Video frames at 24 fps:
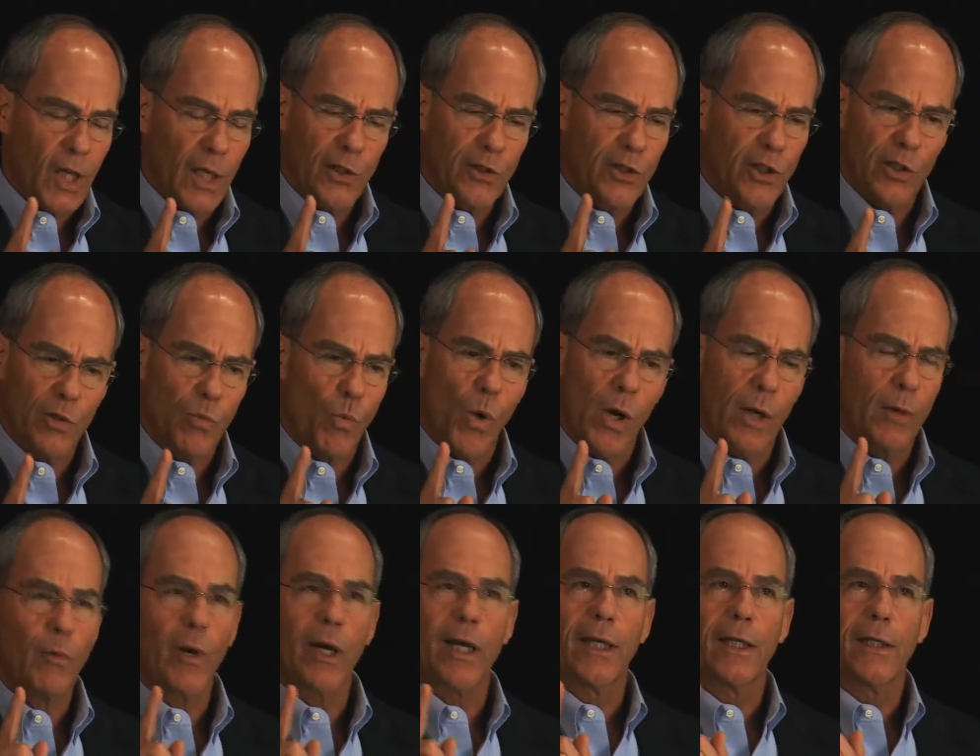just
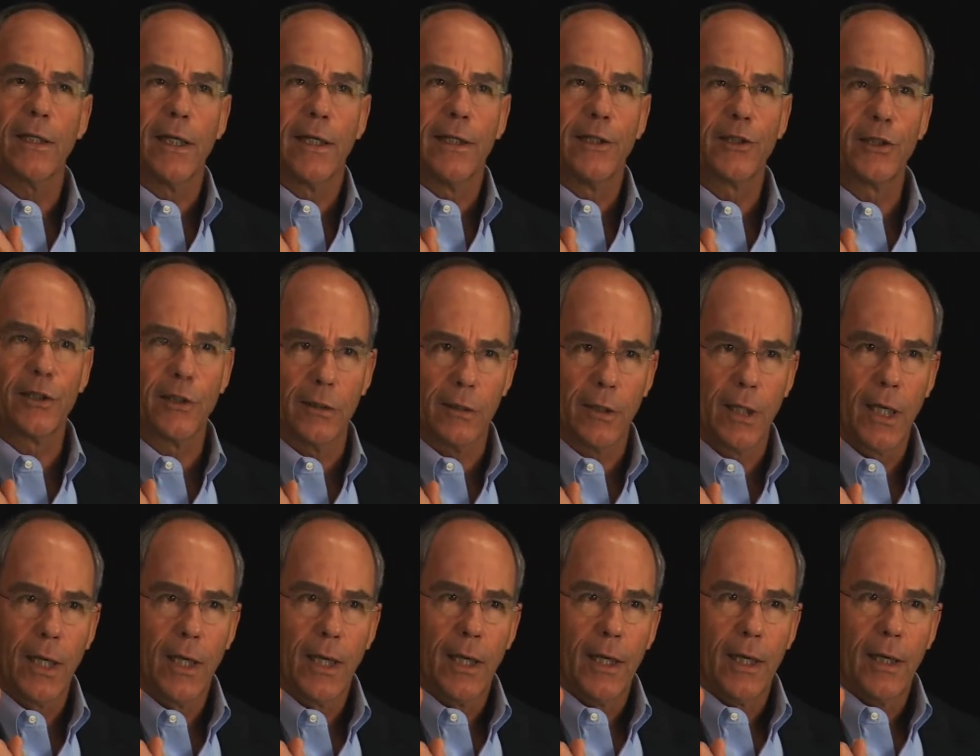one regulation
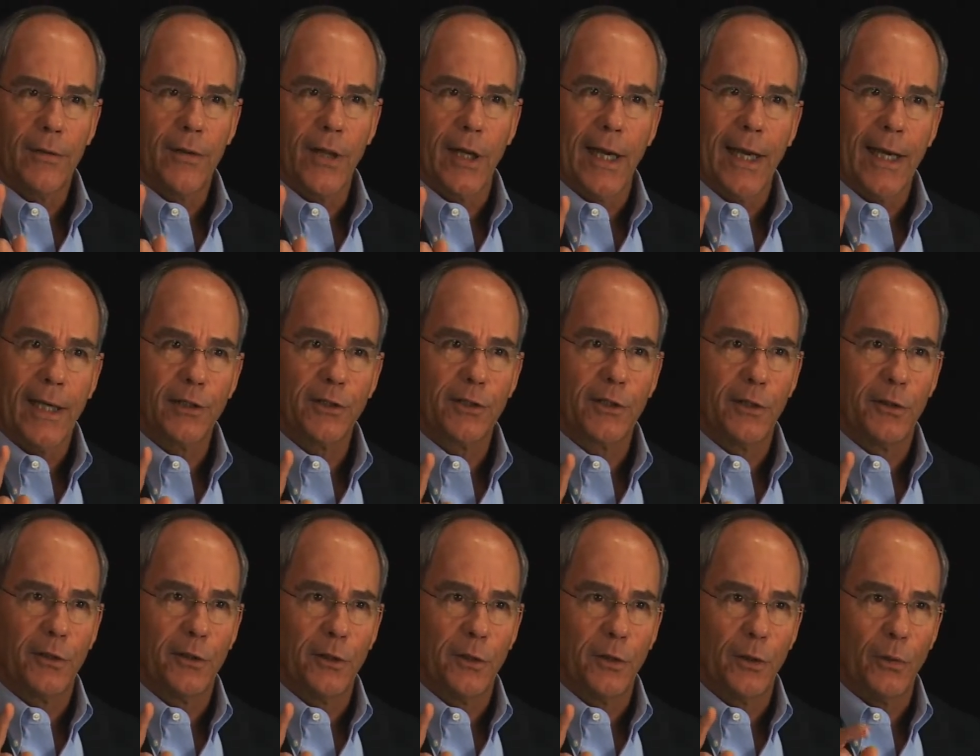that has to
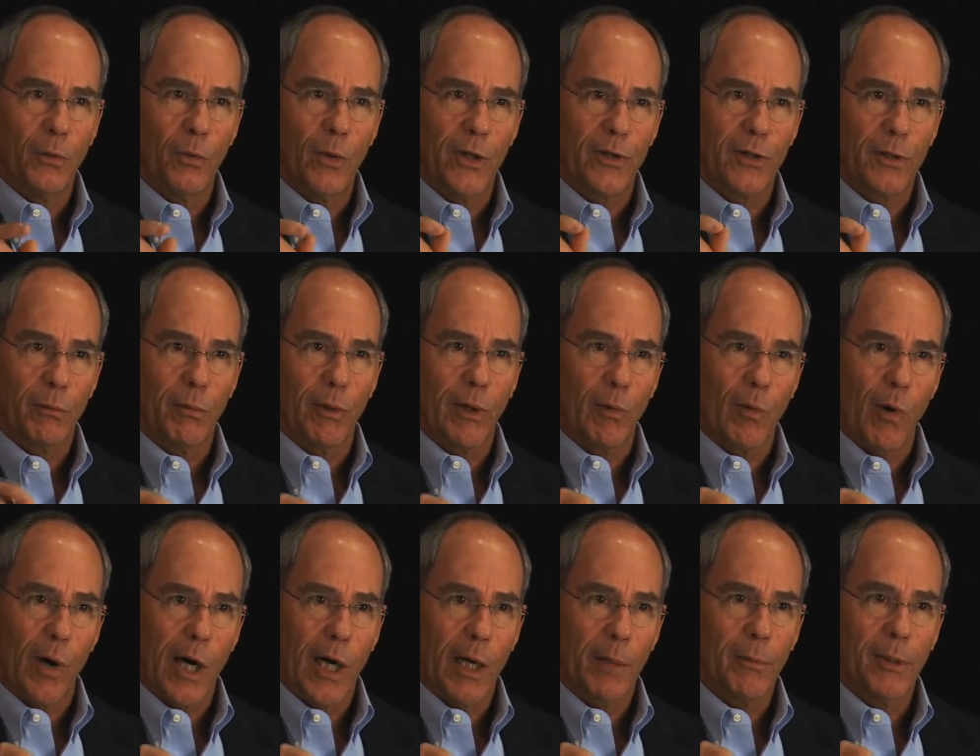do with the
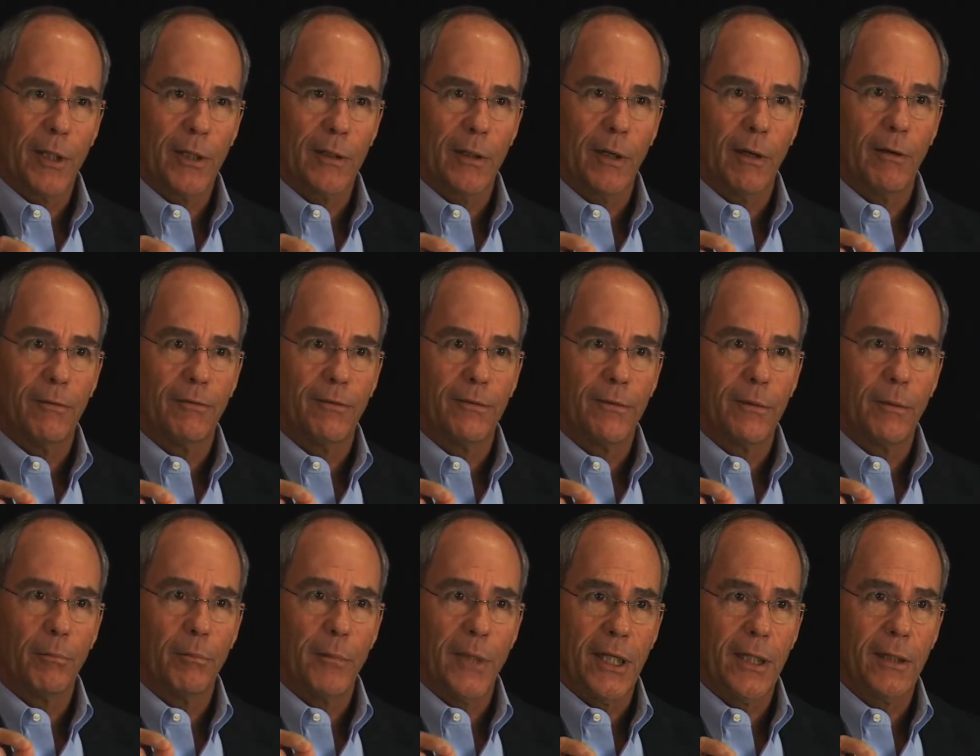requirement of
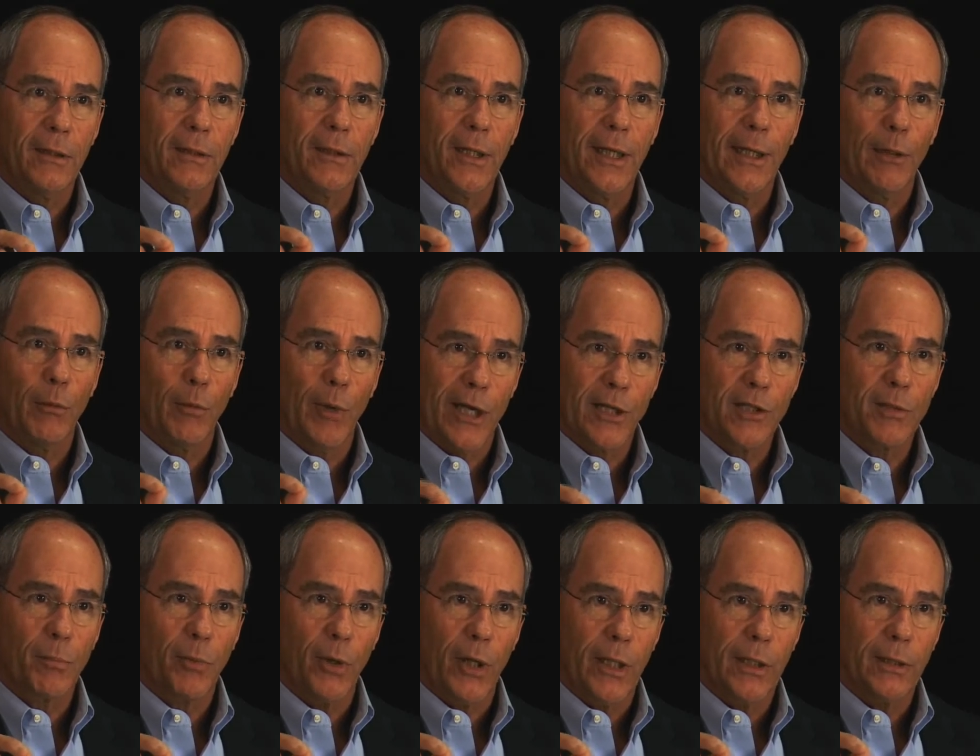meal and
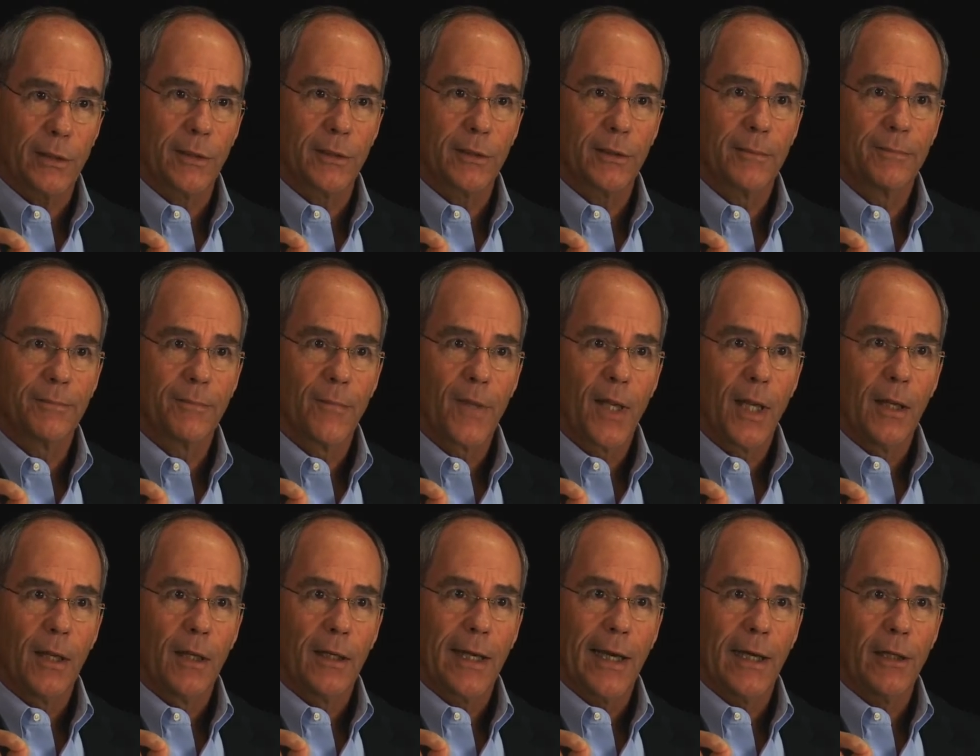rest breaks.
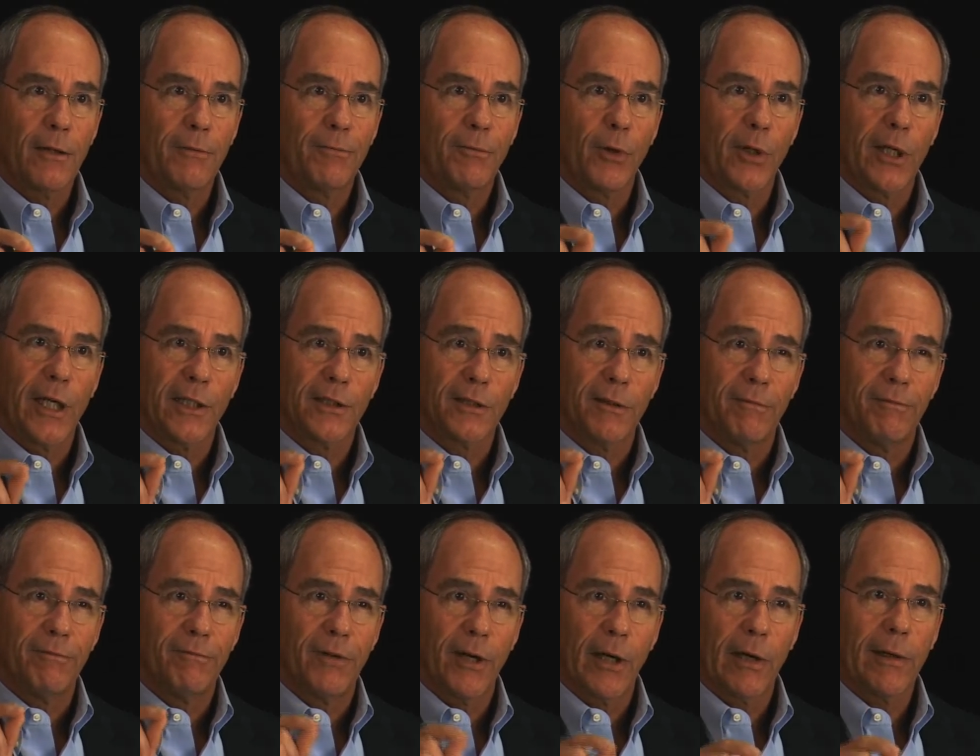California has a
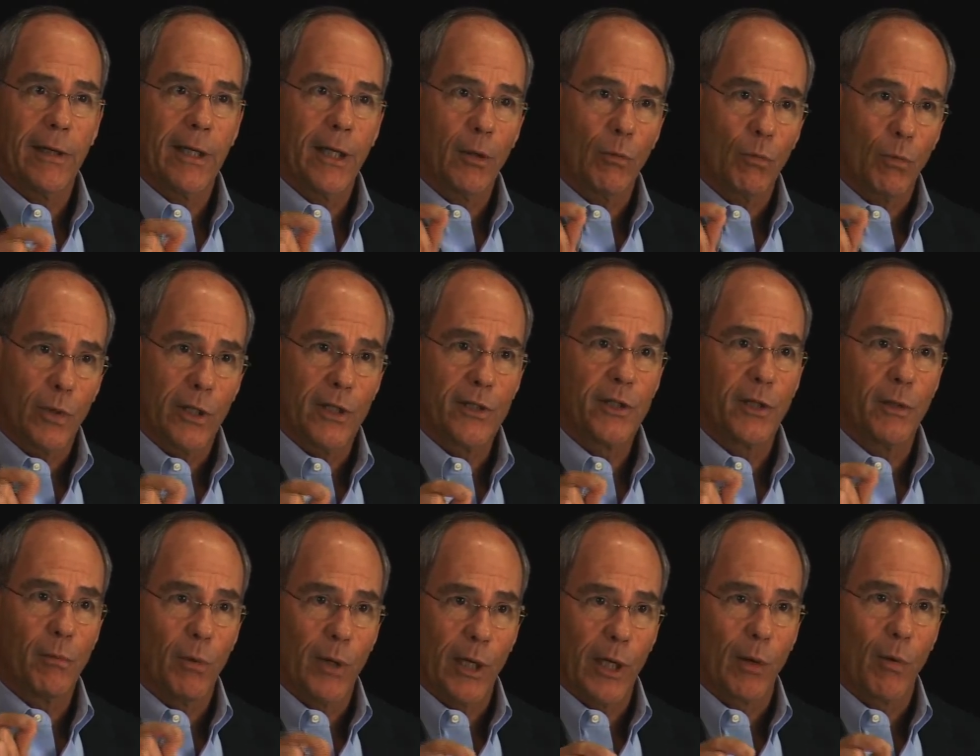very
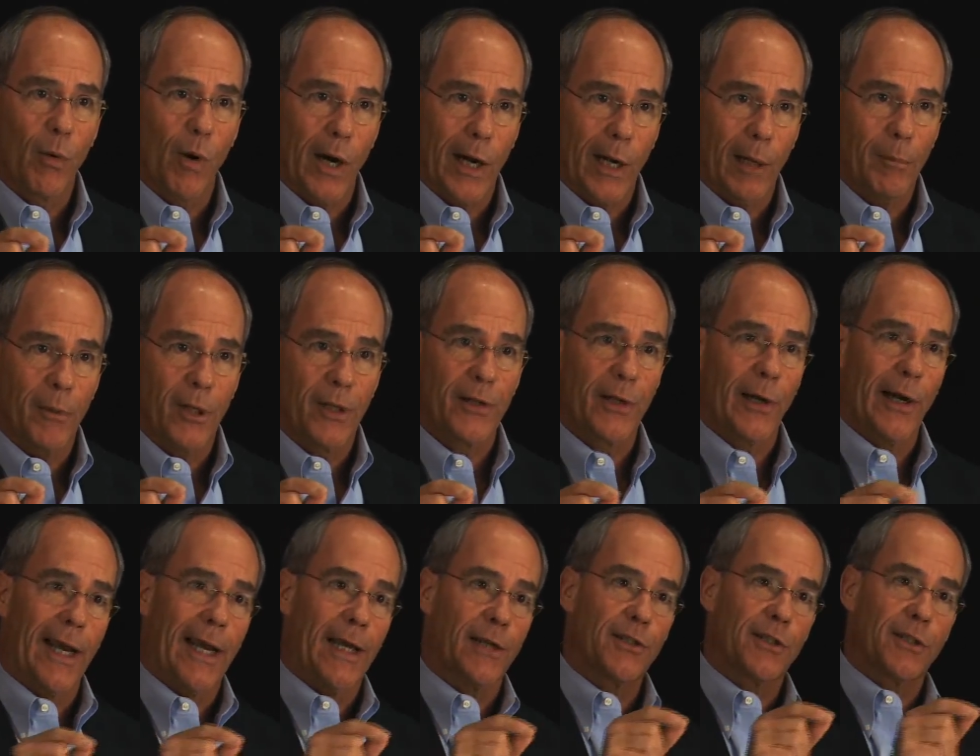rigid requirement. There
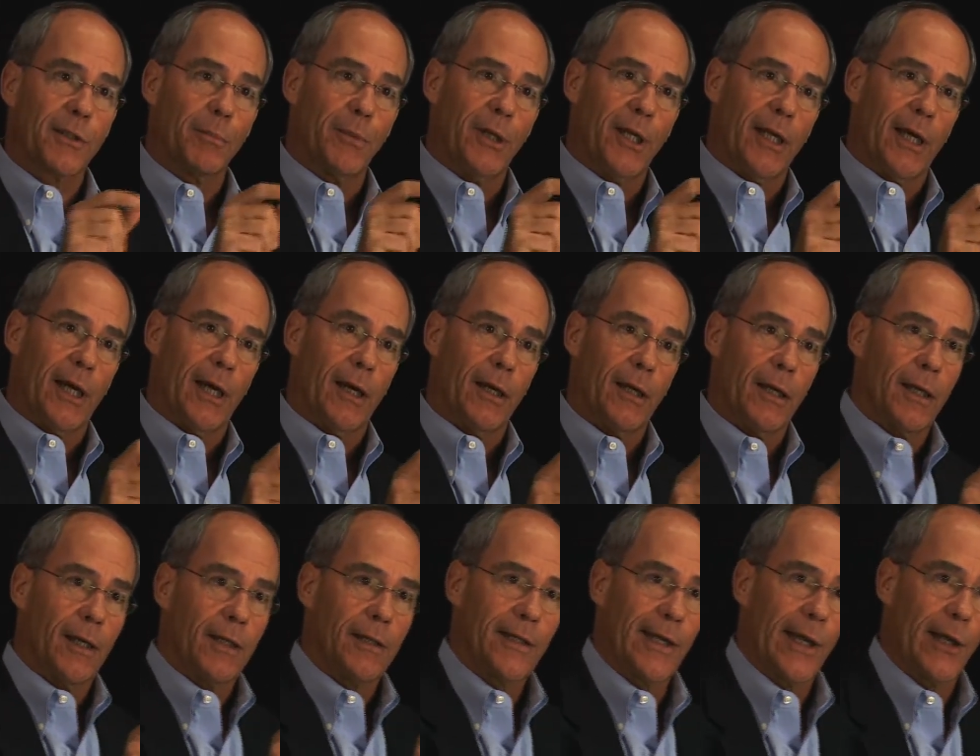has to be a
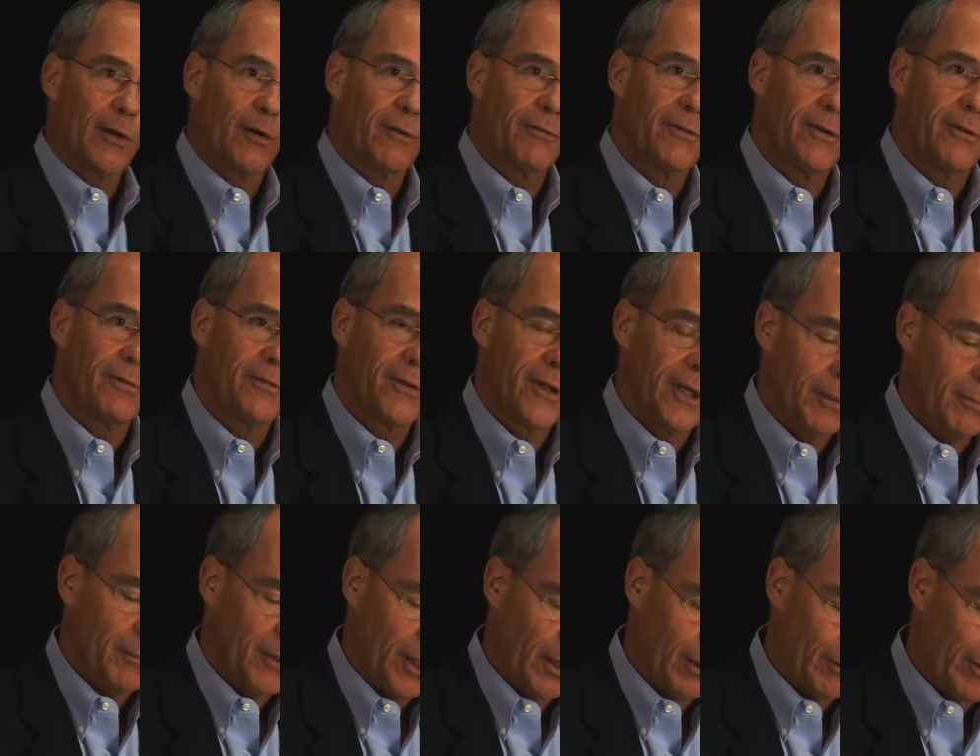10 or
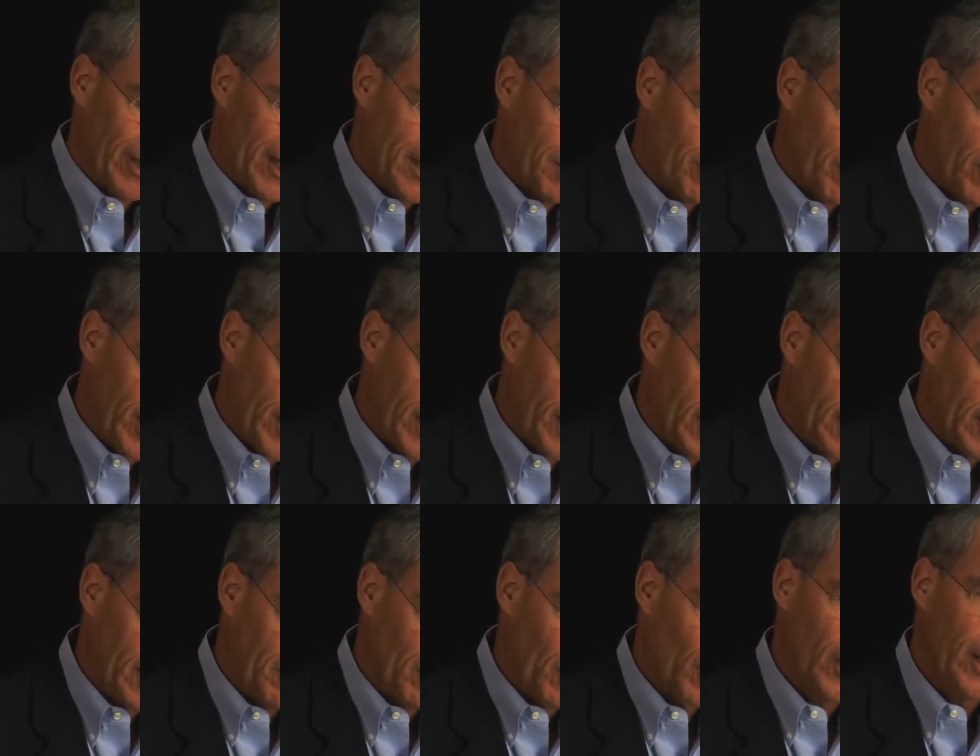15 minute rest break in
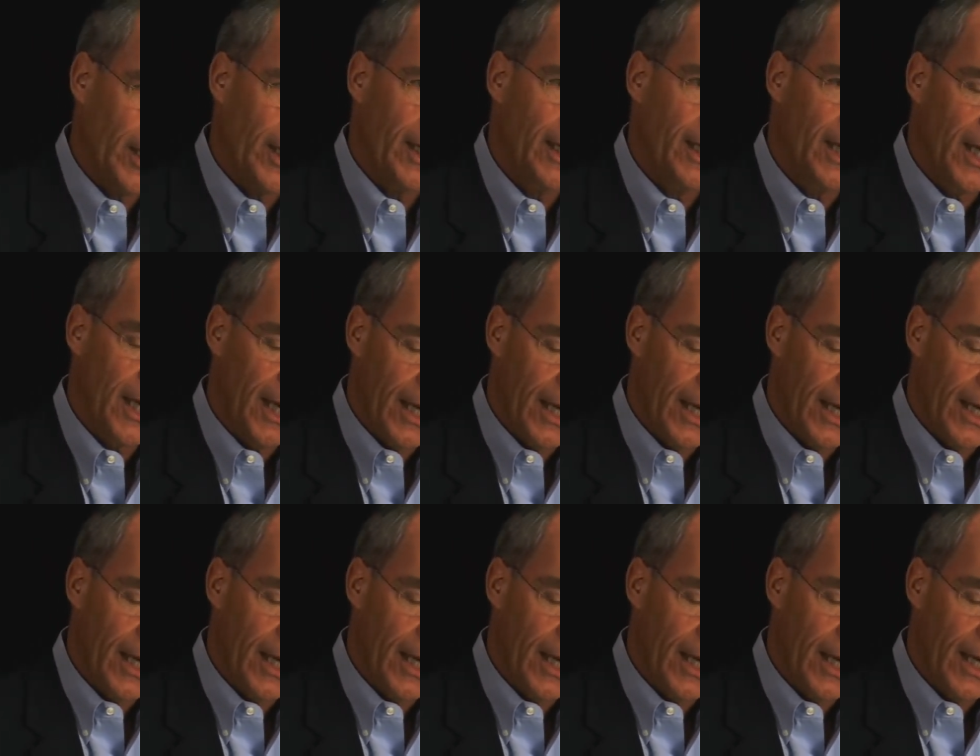the morning